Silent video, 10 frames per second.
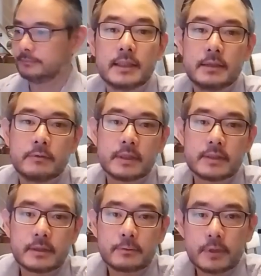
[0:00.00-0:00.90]

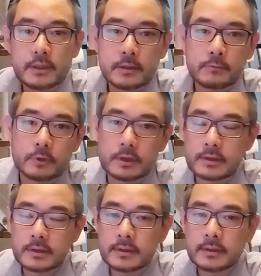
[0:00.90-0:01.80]
Anyways, the question
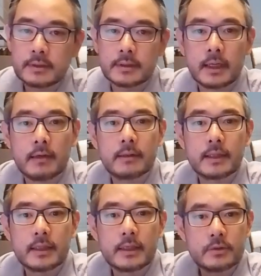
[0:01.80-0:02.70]
was, how
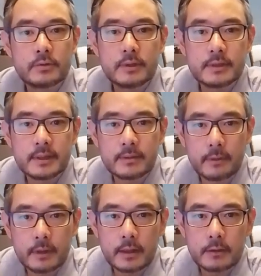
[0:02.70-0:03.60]
can I do the same
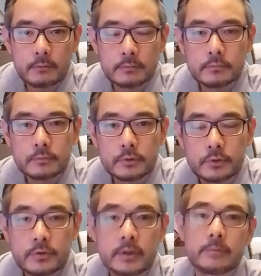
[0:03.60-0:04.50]
thing
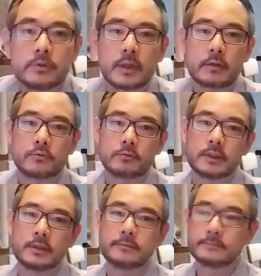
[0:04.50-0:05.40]
using Objectos Way?